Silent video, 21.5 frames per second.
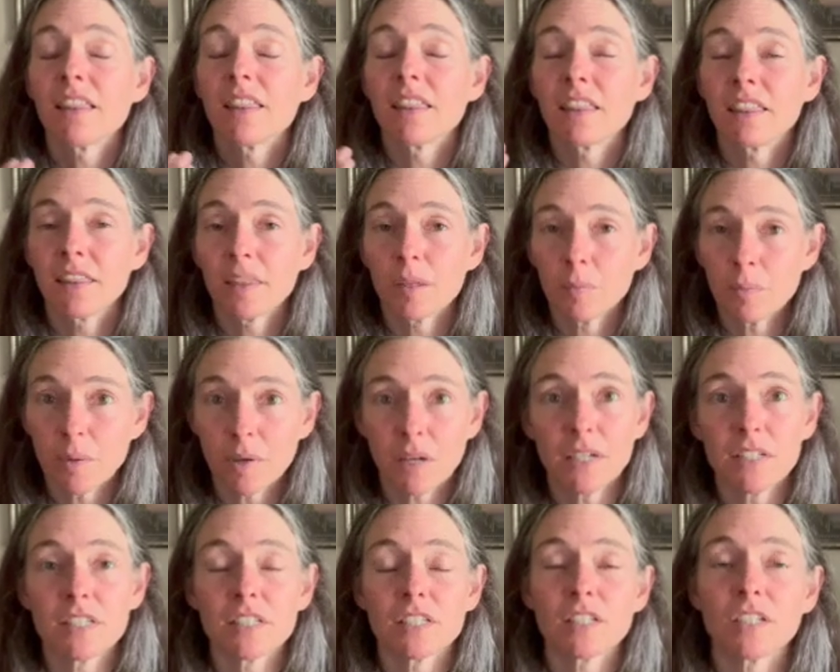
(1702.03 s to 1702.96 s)
the
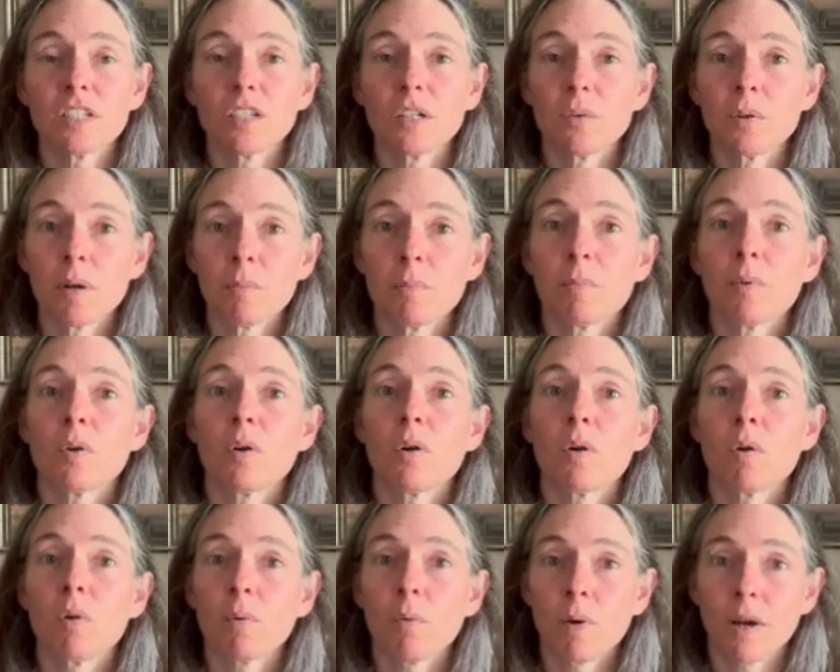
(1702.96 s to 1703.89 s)
price can go up
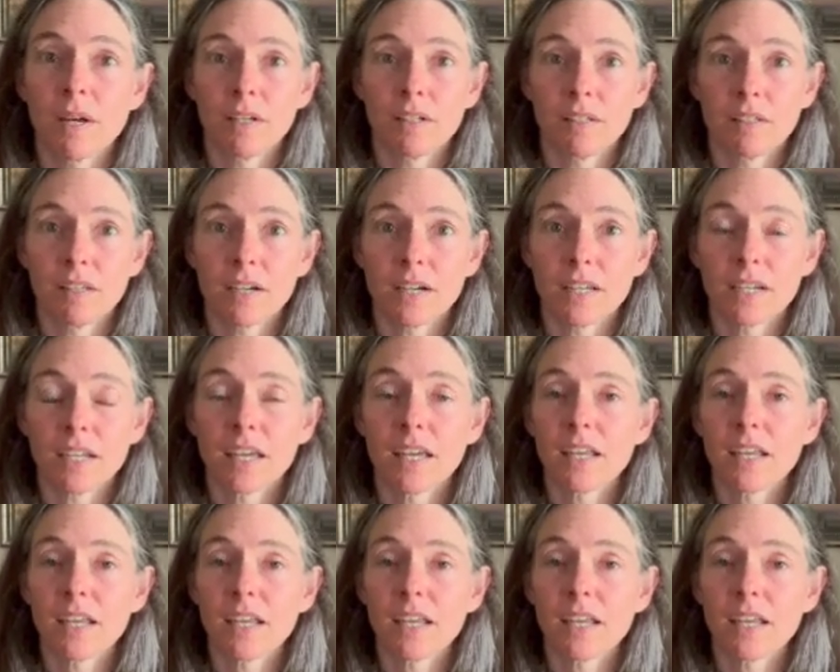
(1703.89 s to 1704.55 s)
quite a lot.